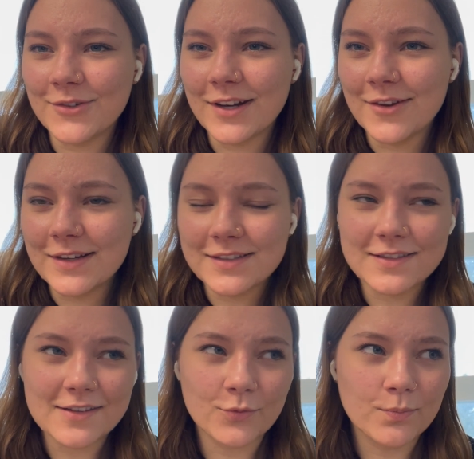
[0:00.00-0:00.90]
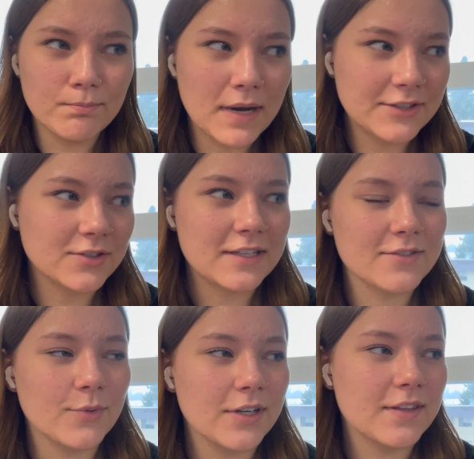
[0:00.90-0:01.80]
it anyways because it's much less
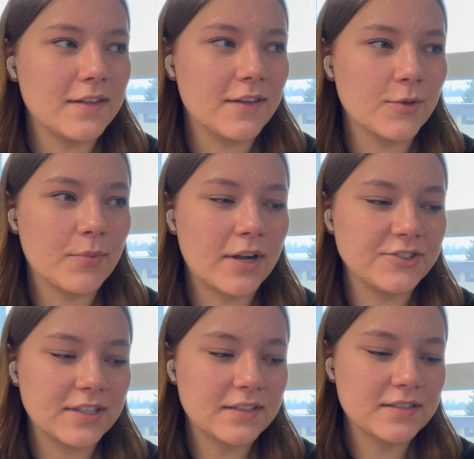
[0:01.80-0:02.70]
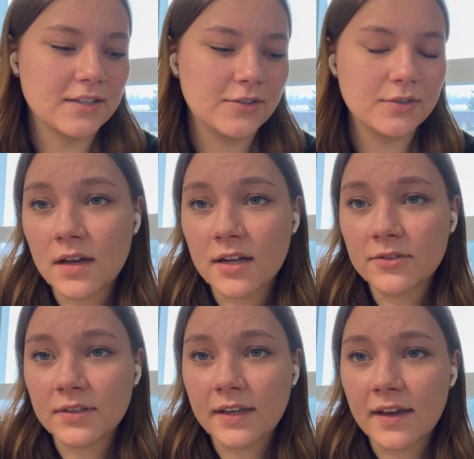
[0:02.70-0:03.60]
work than the other project. So I don't
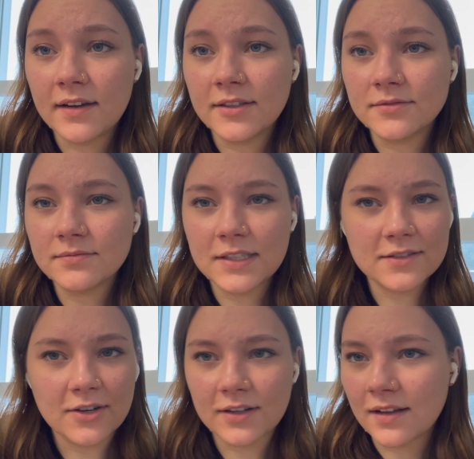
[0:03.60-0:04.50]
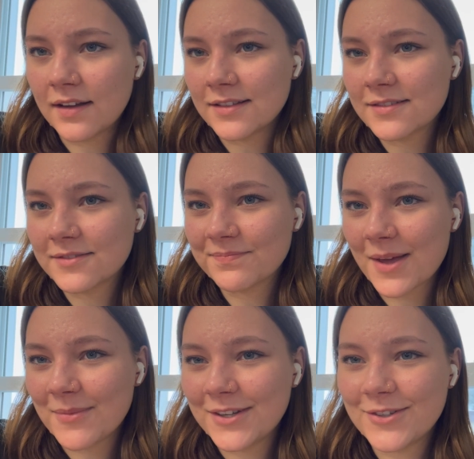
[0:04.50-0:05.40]
really care. It's an art class.
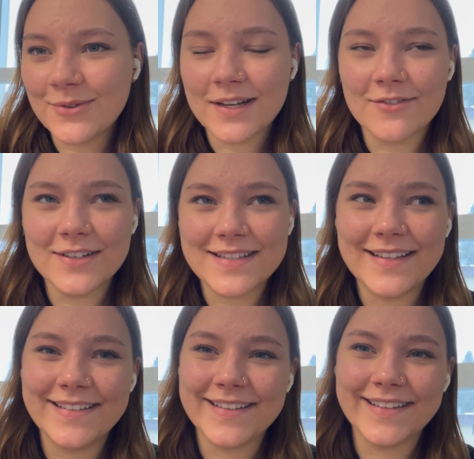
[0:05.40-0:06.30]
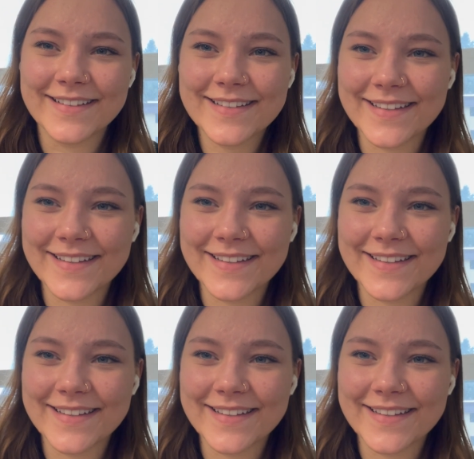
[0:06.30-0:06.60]
I'm gonna do whatever is easiest.